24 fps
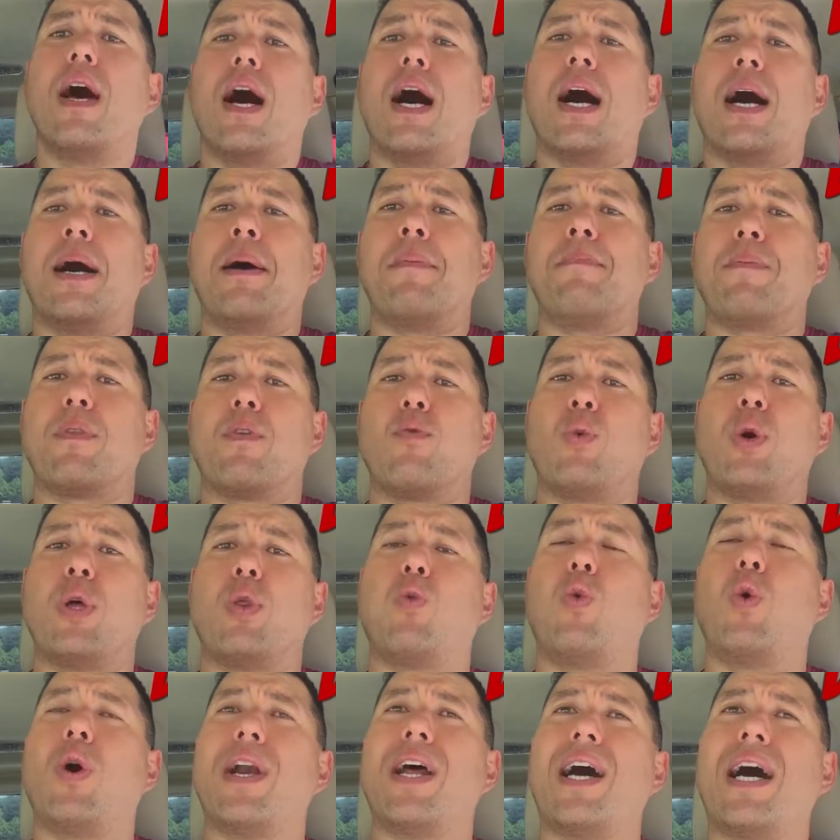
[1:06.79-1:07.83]
Um,
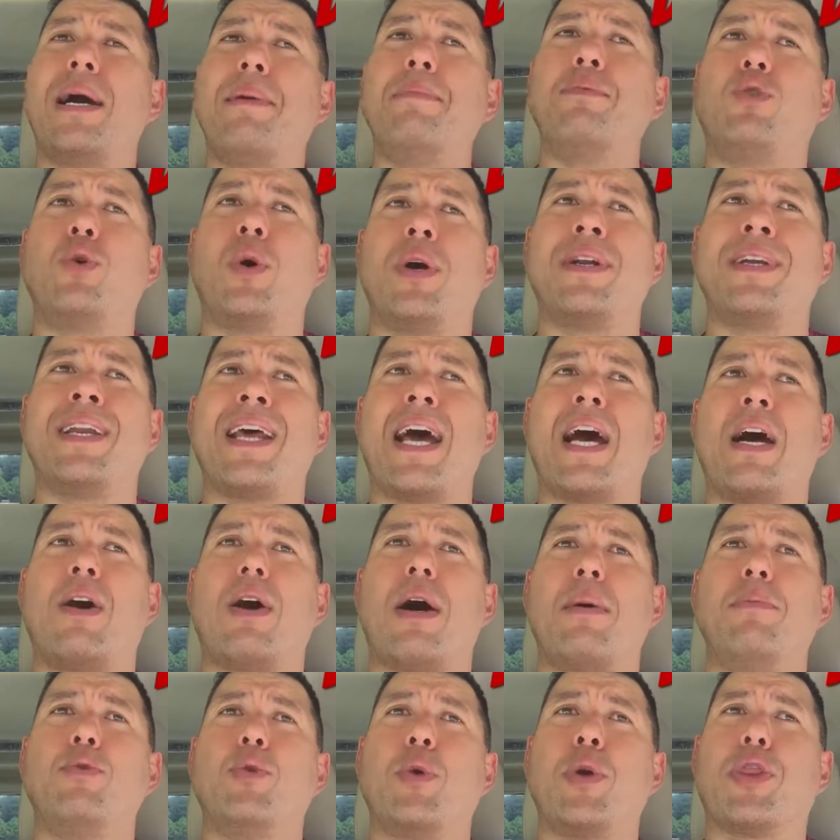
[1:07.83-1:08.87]
with what I'm doing now,
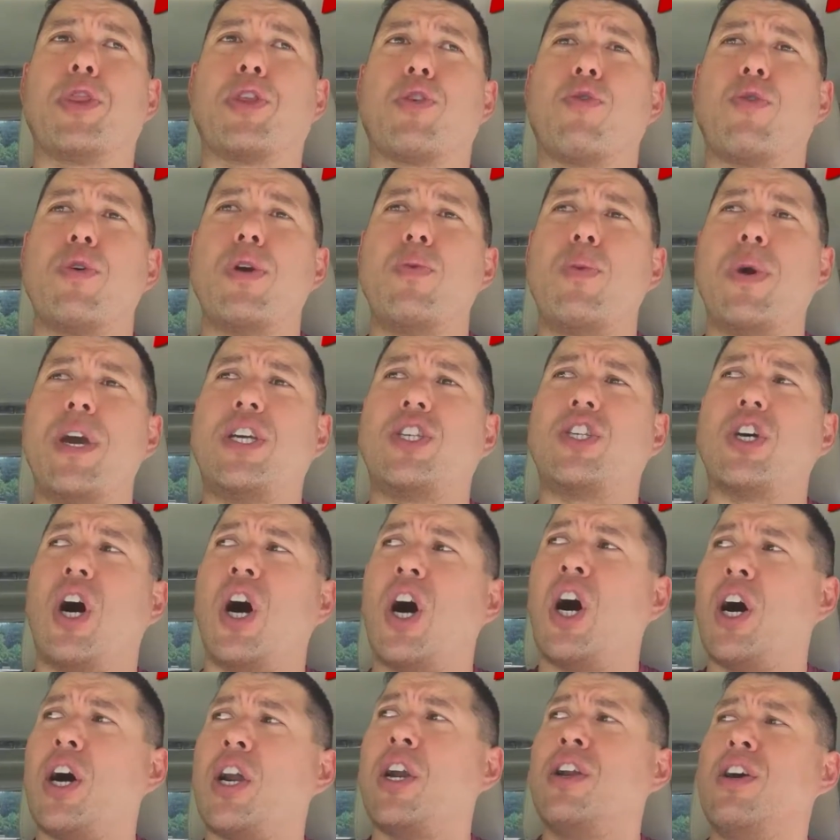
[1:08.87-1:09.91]
I'm doing three weeks
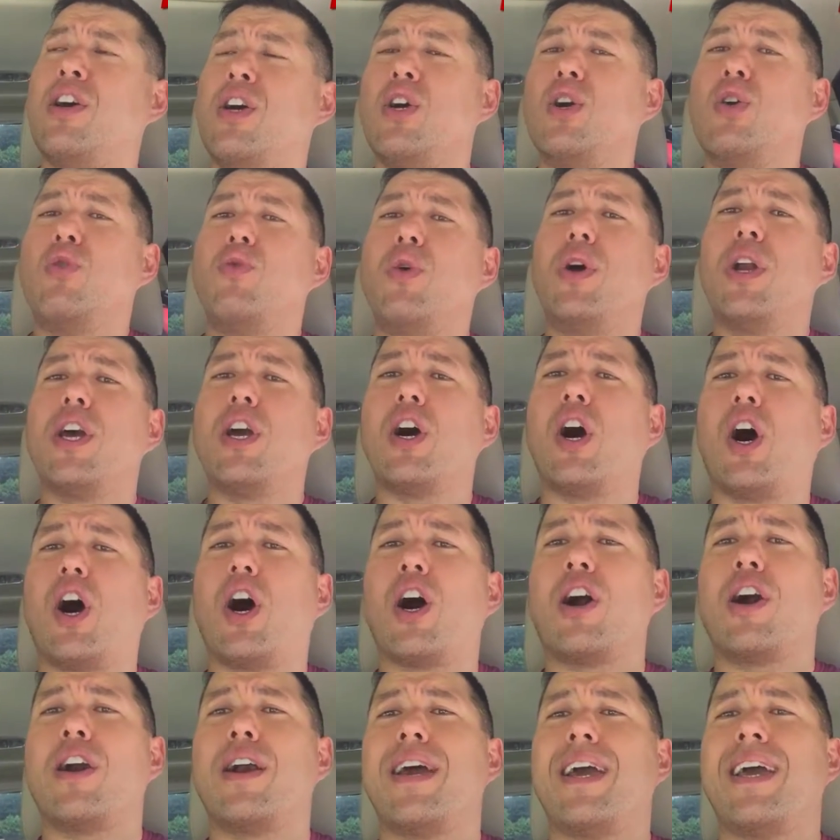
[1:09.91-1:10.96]
on really
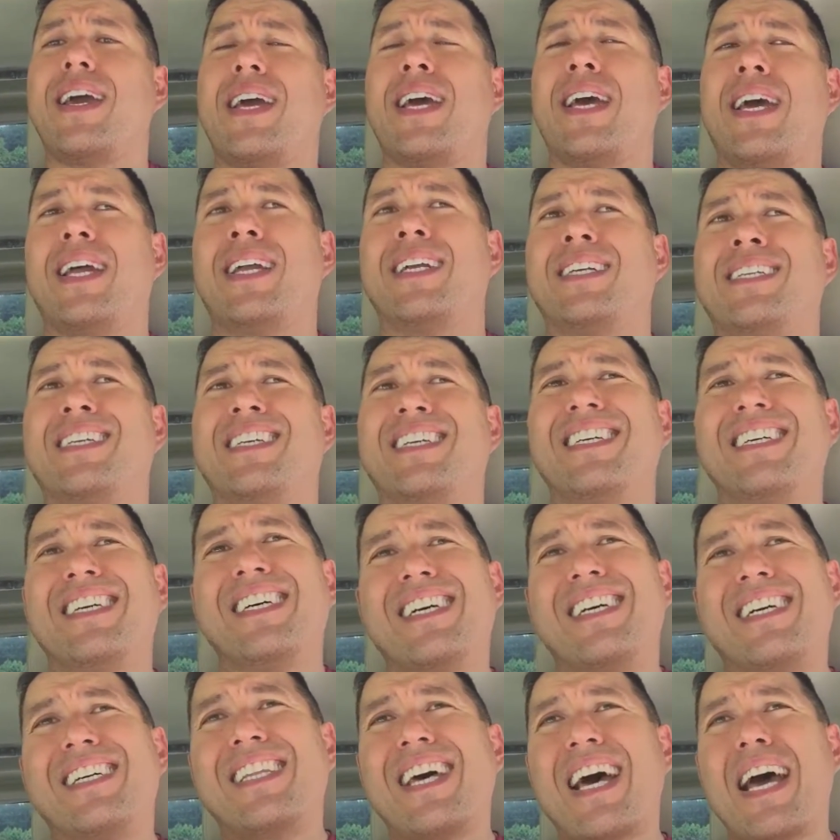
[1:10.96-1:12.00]
hard and
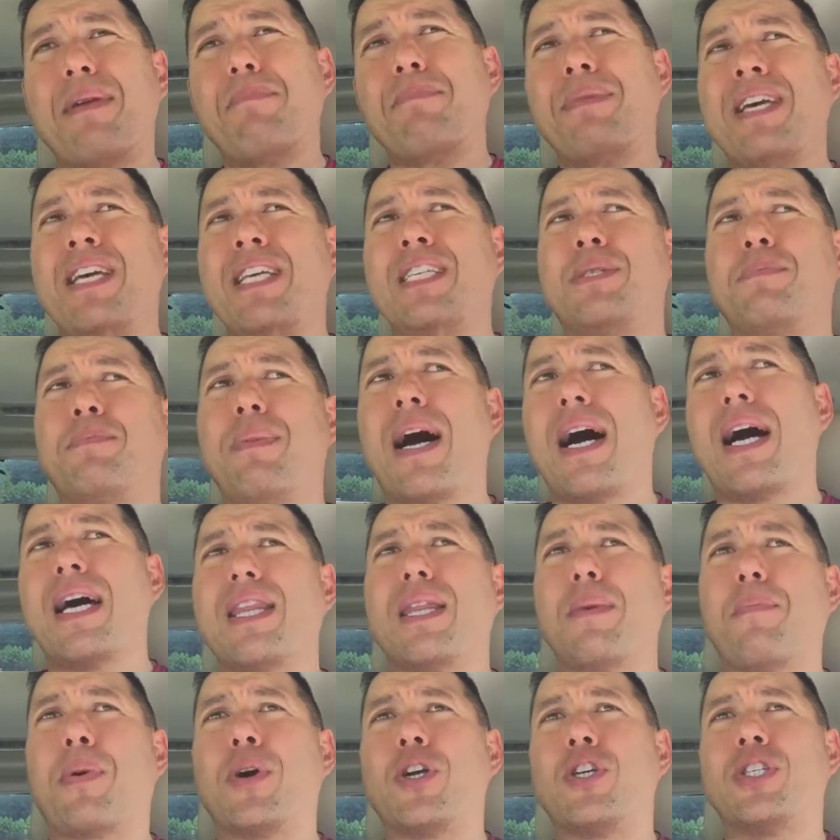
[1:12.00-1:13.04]
that means my
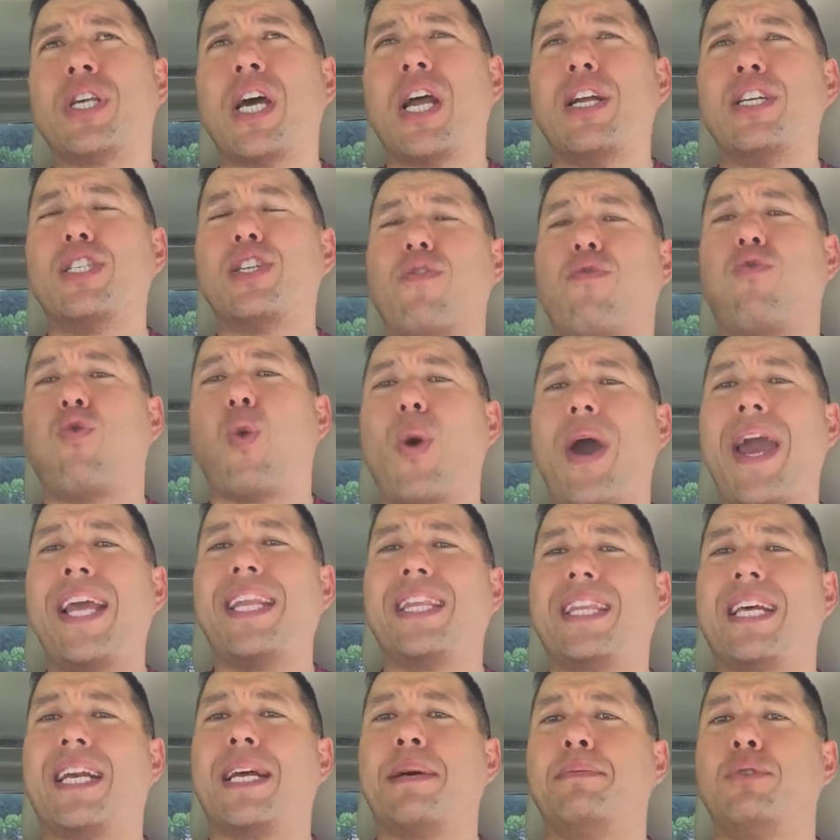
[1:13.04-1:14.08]
the percentage of
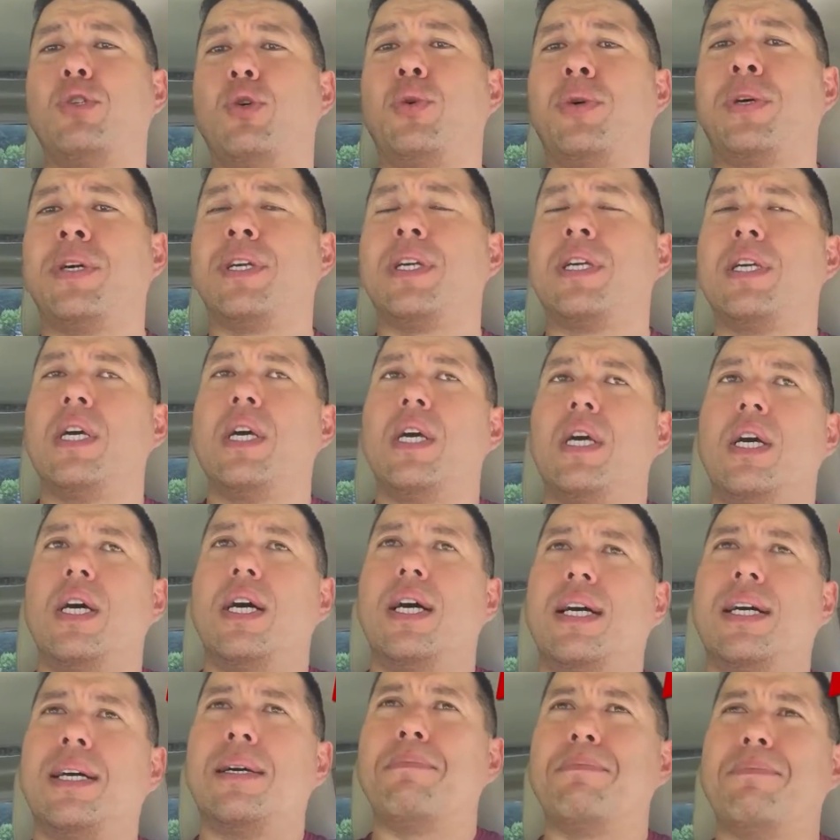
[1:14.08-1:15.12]
weight that I'm doing
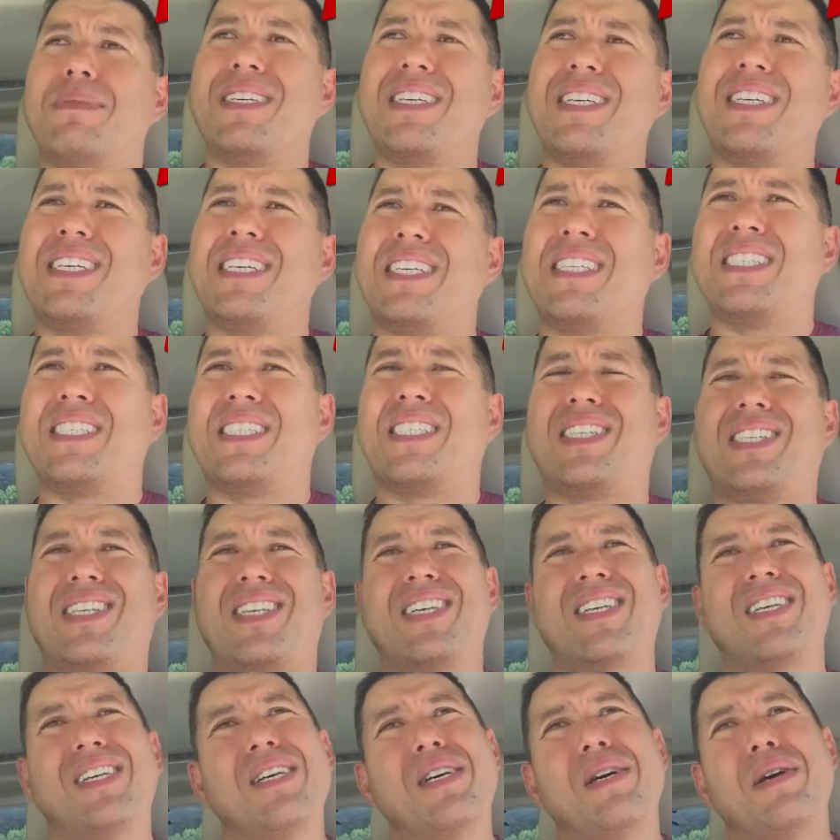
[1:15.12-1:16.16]
um,
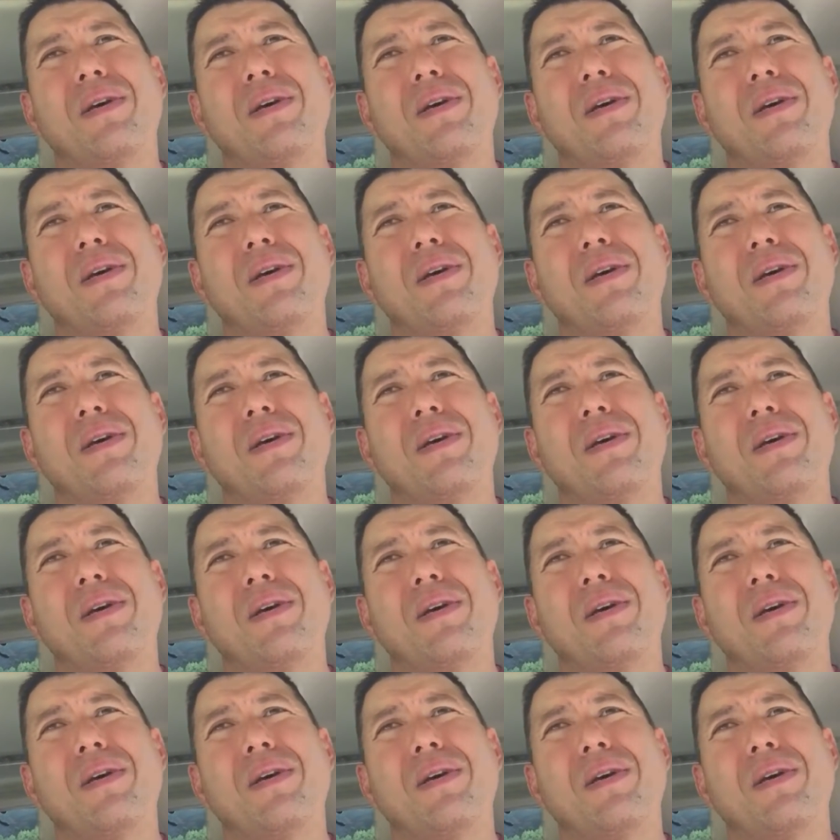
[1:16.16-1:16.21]
is